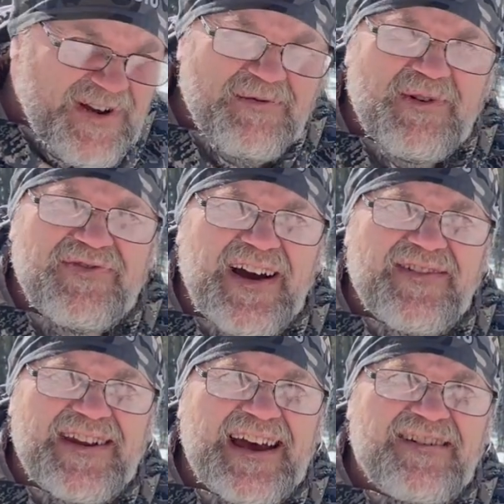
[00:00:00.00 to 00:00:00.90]
about
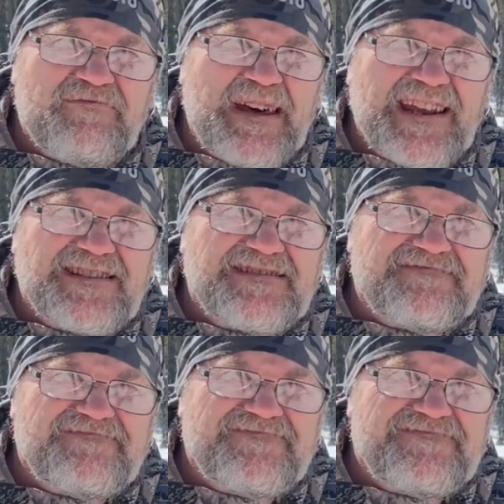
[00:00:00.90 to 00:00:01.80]
5.5 minutes.
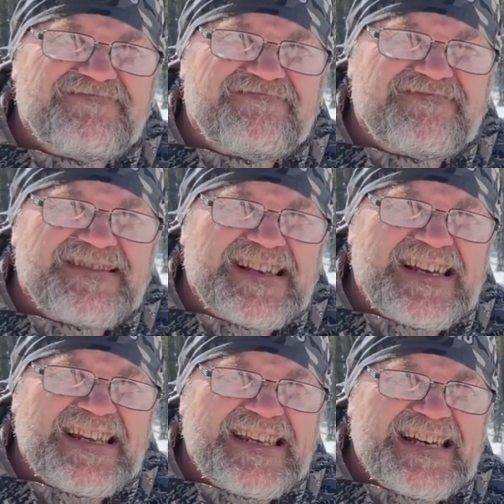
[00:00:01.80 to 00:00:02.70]

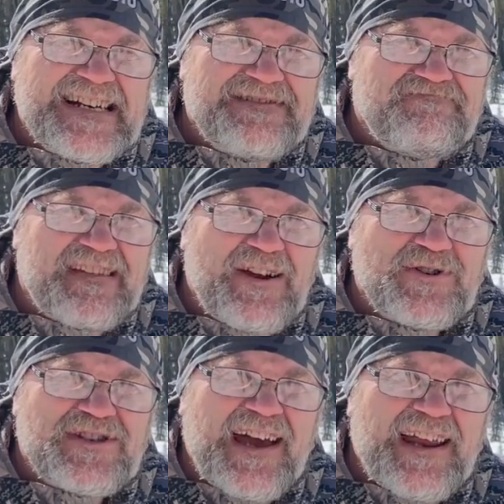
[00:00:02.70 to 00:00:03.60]
And
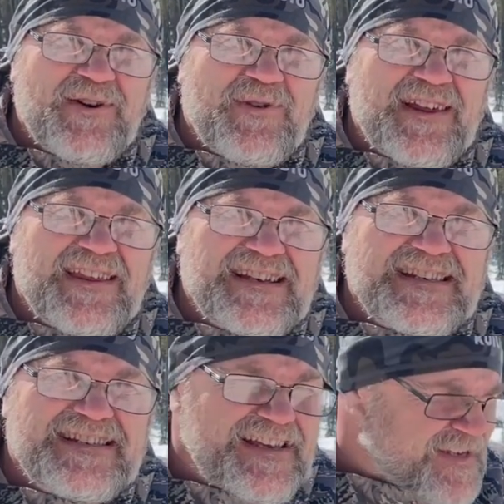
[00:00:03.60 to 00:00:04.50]
Aaron Snyder, one of the things
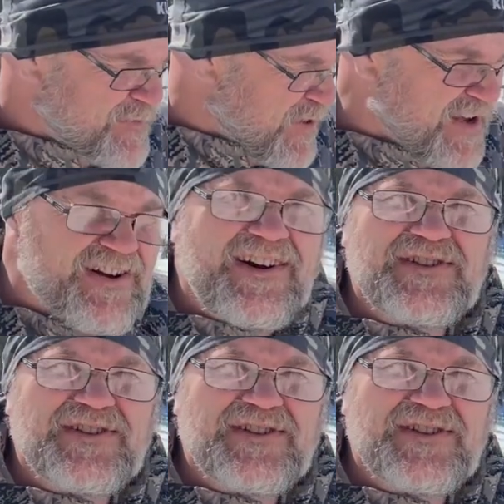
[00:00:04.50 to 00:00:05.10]
he says about alcohol